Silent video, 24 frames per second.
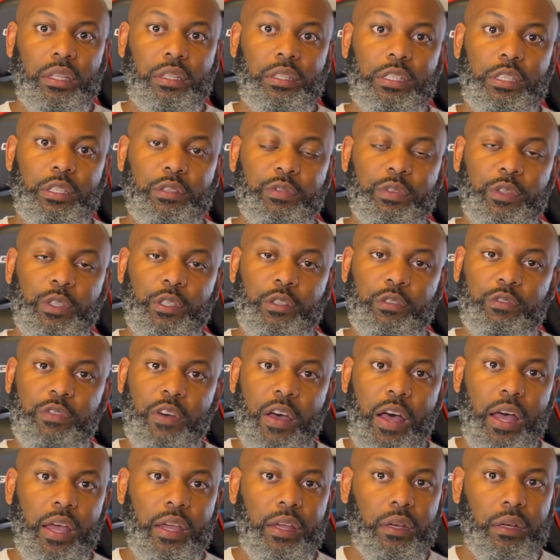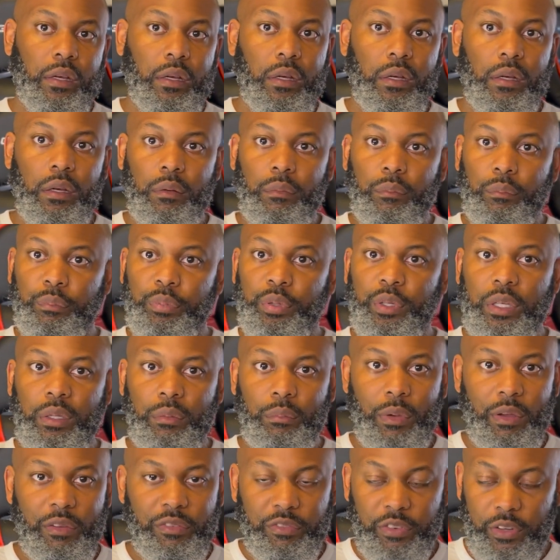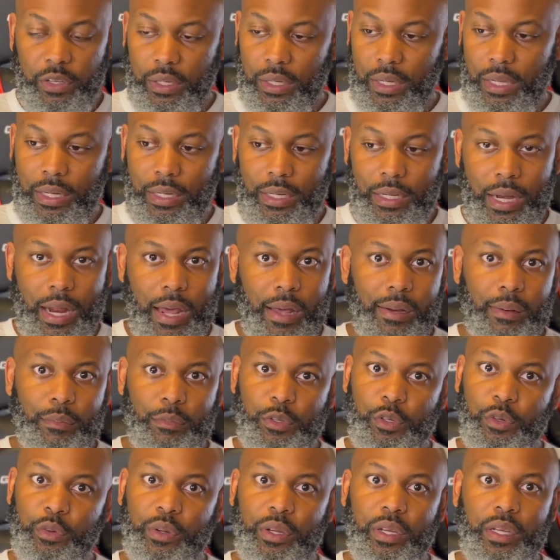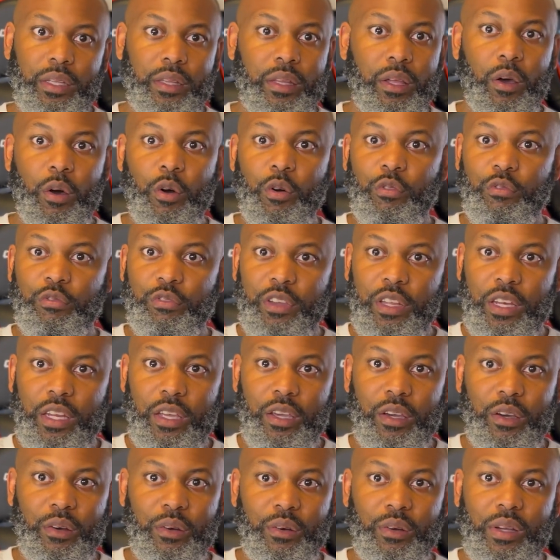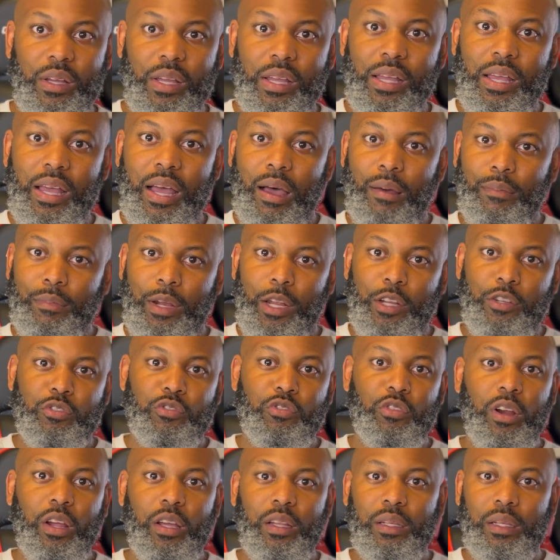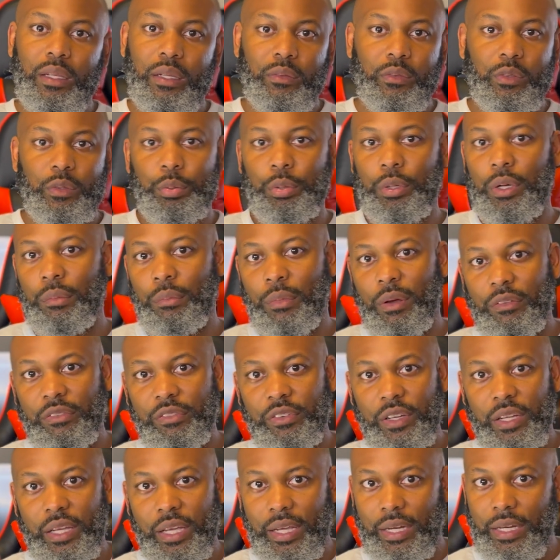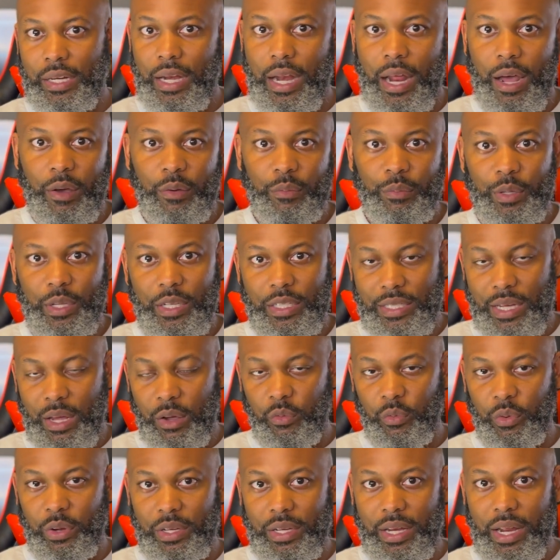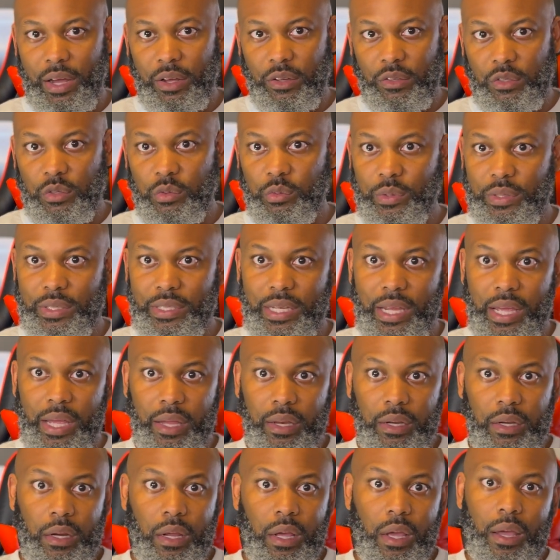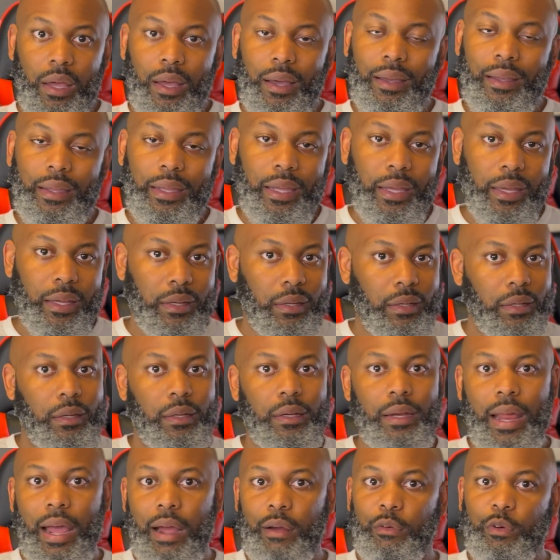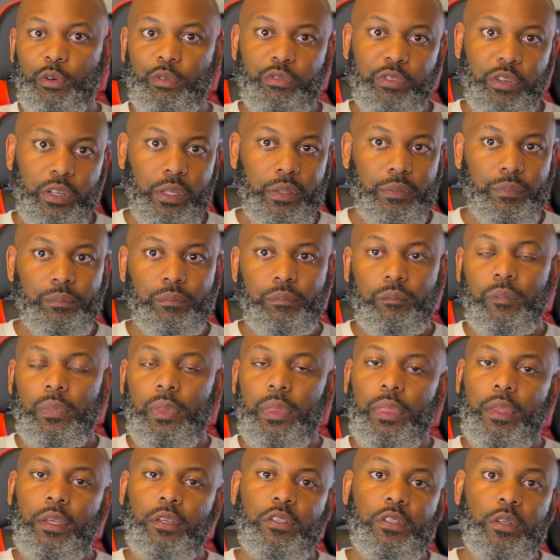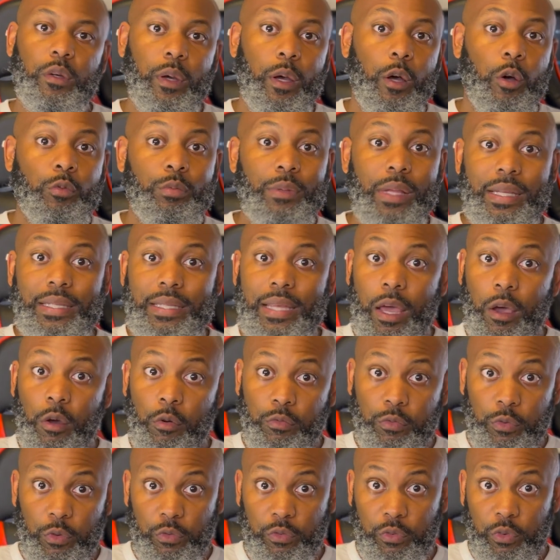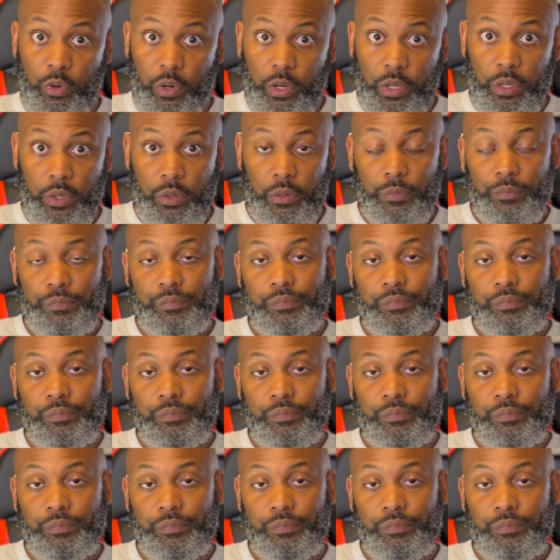This feels fine. Putting my foot in and out, I'm doing it the whole video. I'm not struggling with putting my foot in and out because I went down to a 10. Again, narrow foot. So I hope that's helpful for you.